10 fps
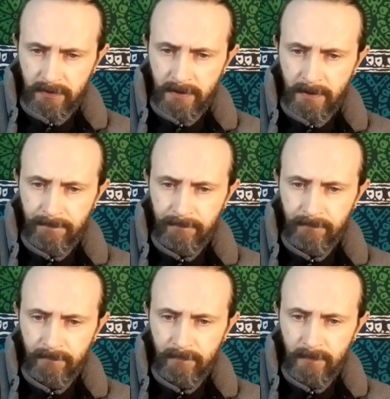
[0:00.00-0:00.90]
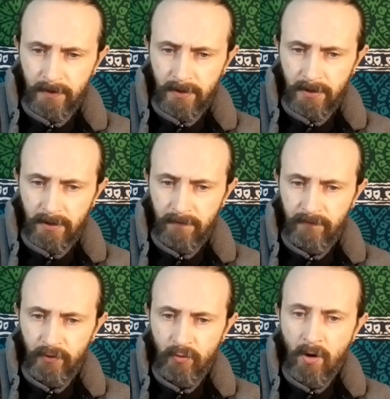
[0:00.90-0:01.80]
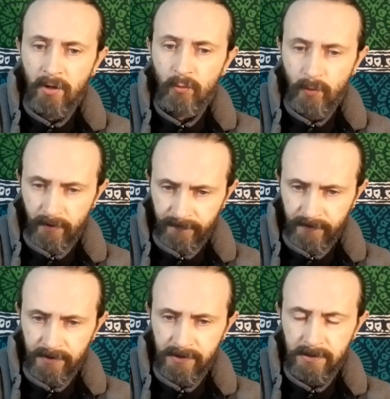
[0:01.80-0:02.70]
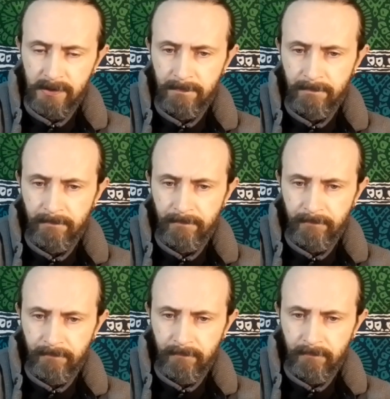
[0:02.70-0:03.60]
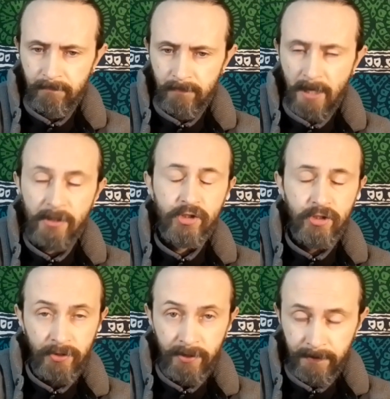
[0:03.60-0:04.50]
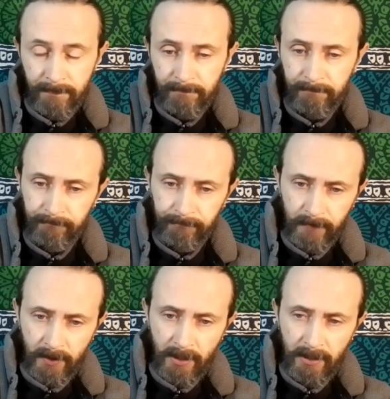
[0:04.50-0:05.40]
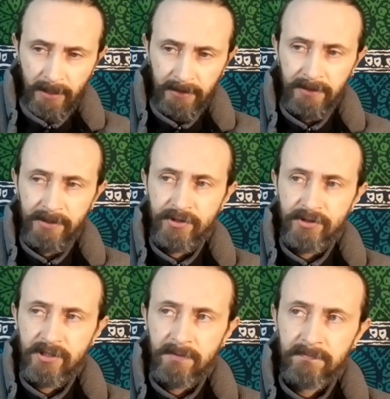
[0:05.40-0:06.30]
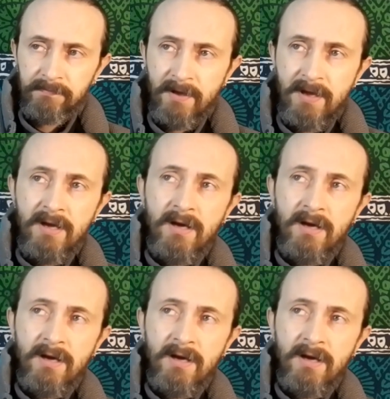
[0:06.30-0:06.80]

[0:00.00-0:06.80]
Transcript: Okay, if you are aware of this, that's good. Okay, at least there's some